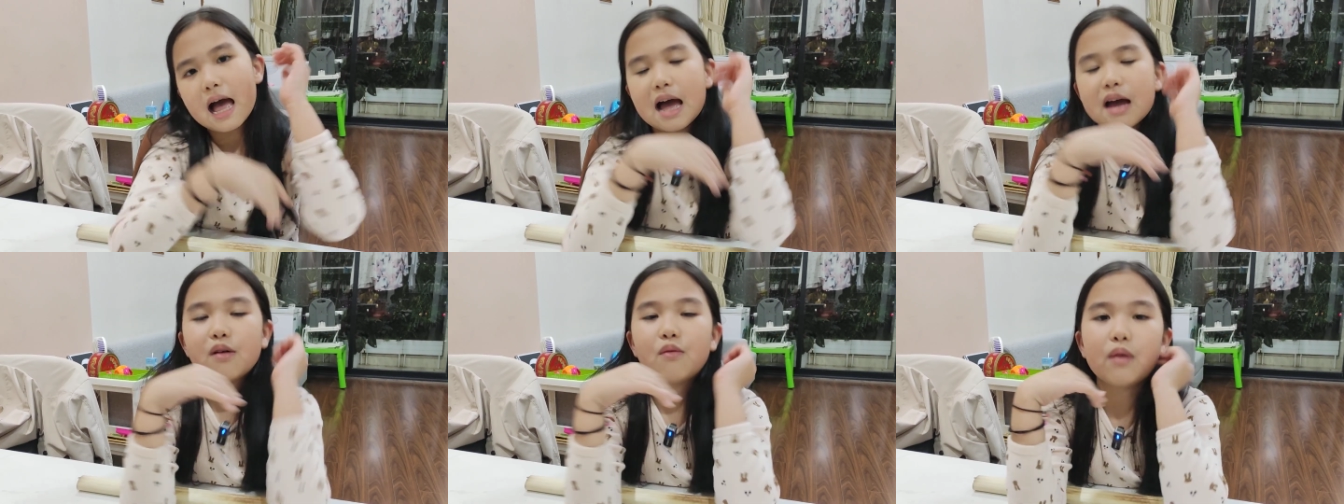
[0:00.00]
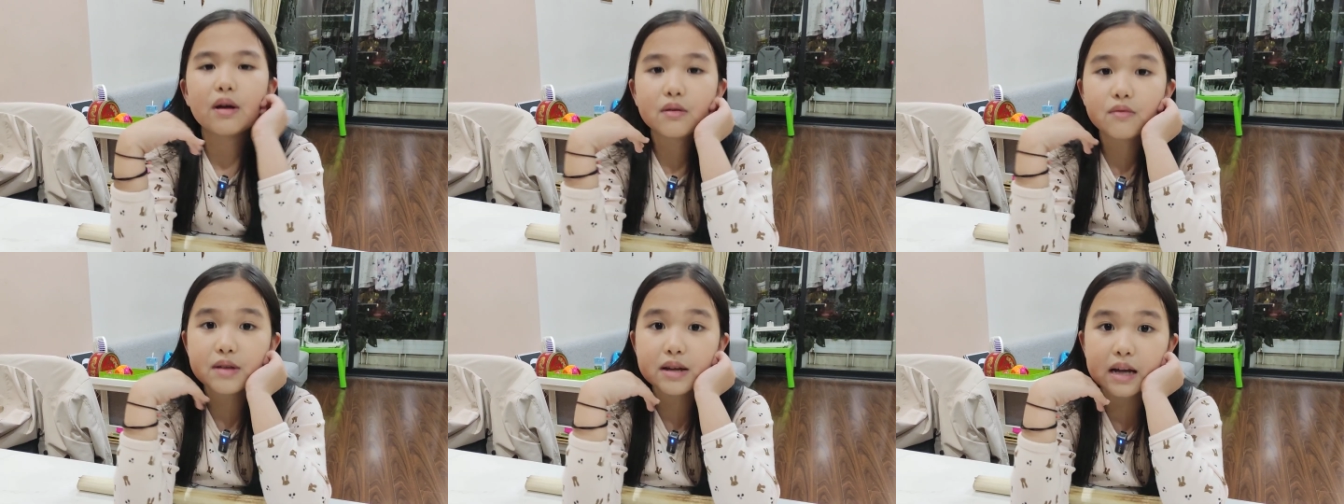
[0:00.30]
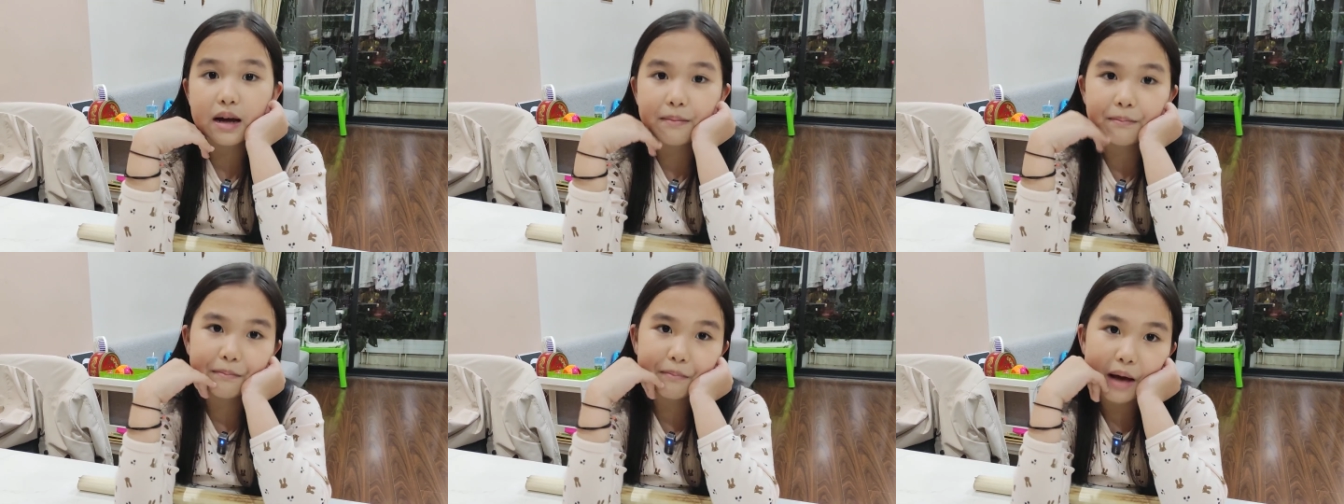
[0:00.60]
And when we
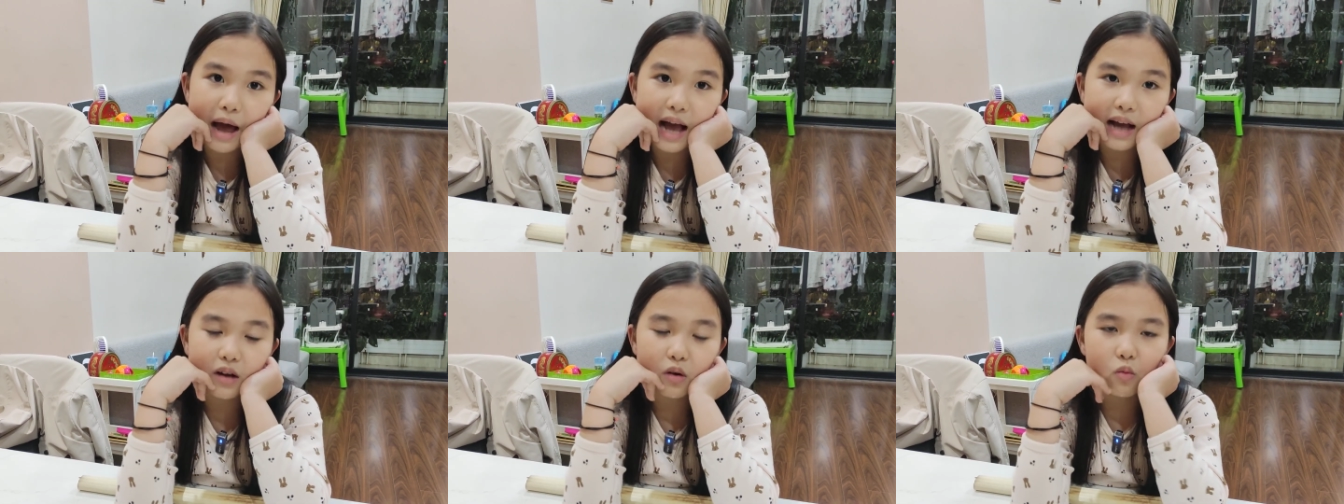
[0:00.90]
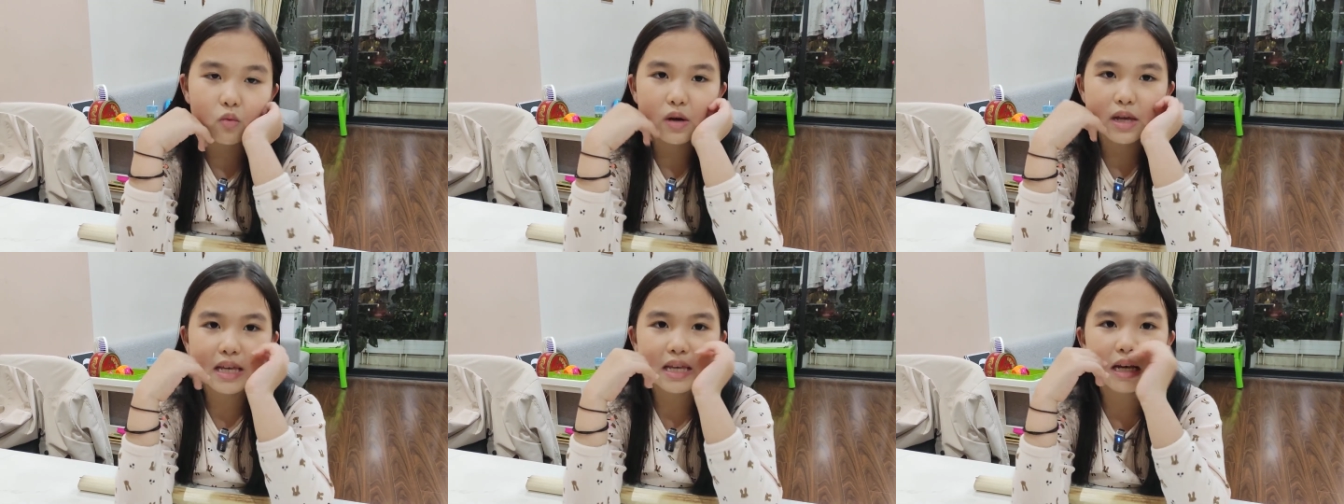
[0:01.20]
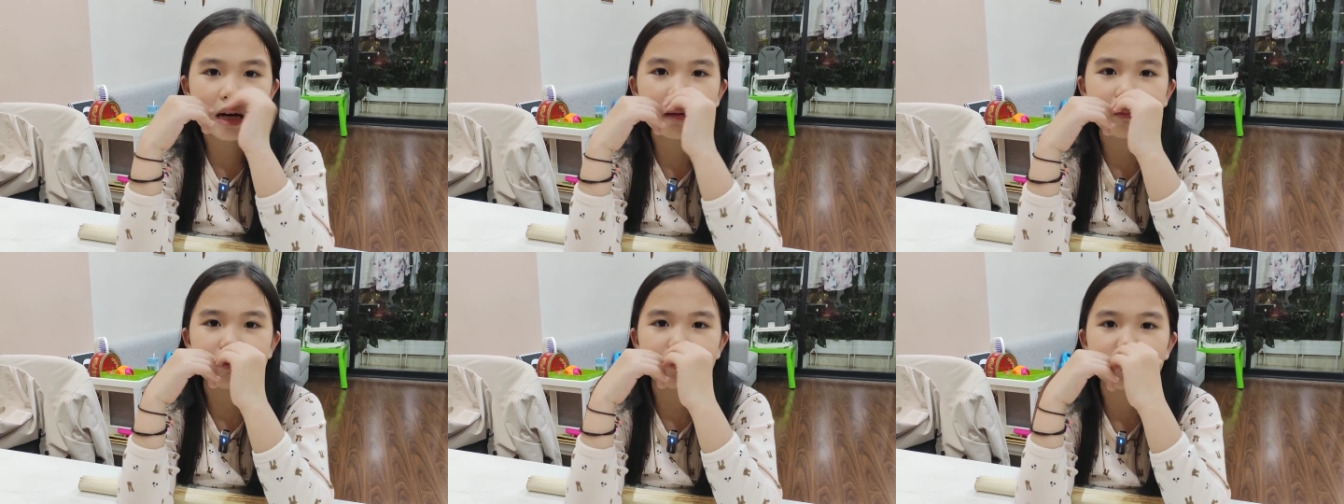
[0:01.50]
come back,
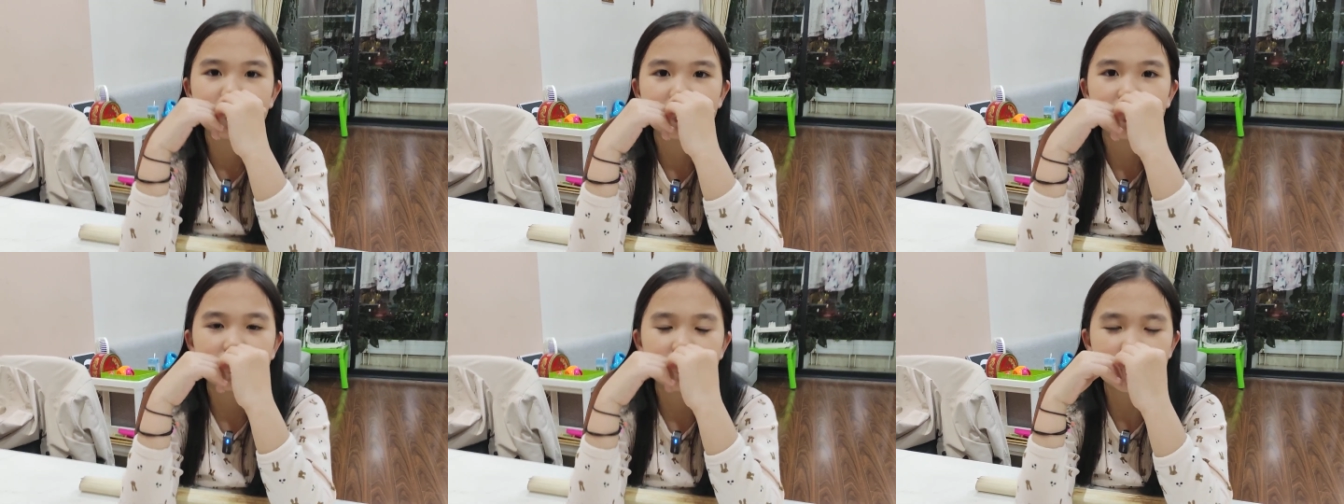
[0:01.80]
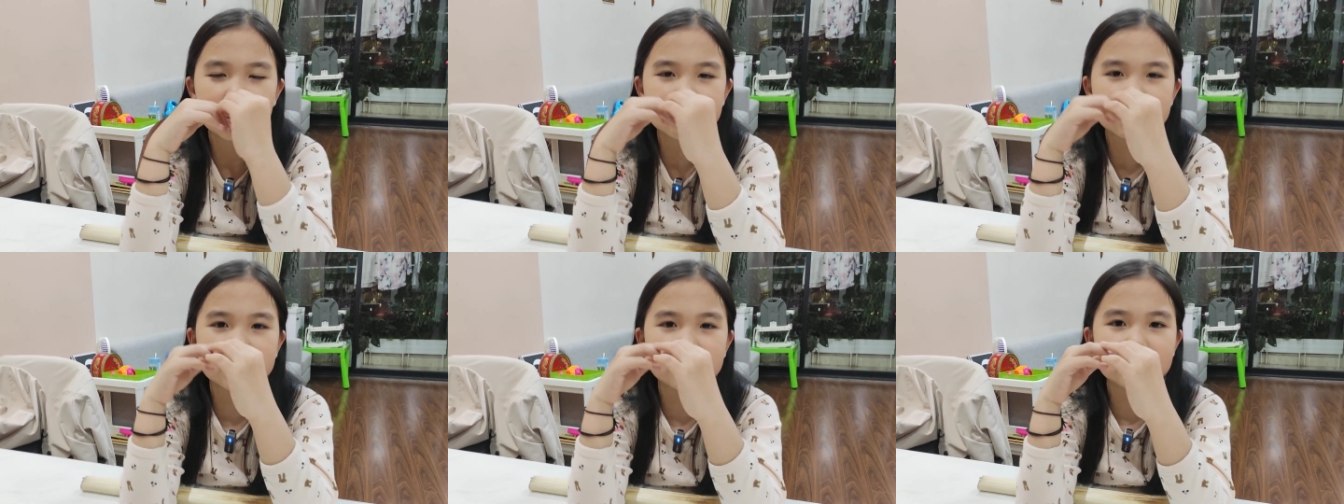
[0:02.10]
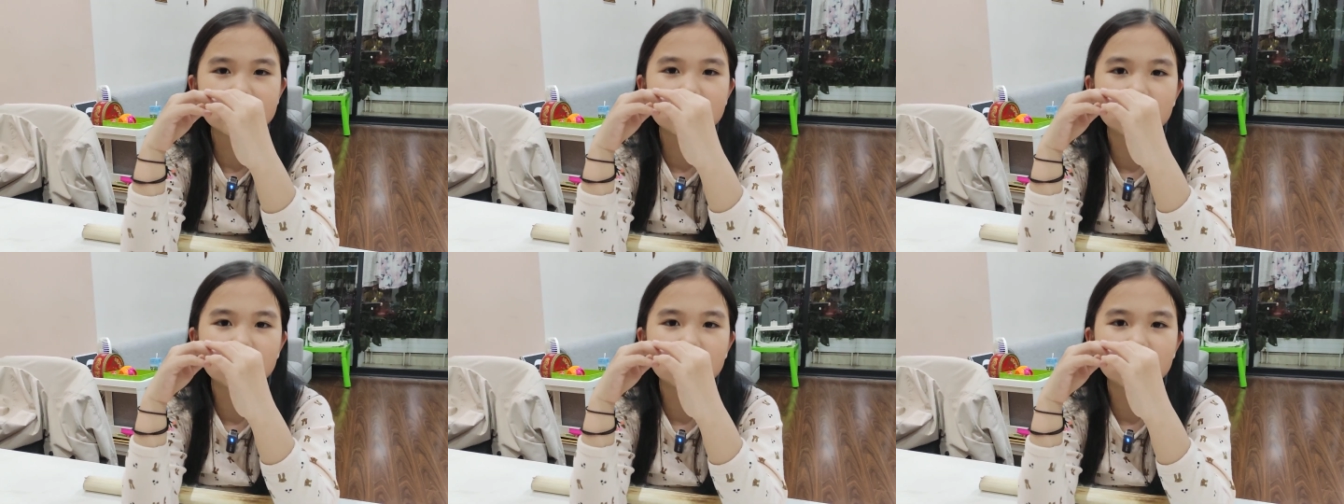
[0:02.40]
we rest a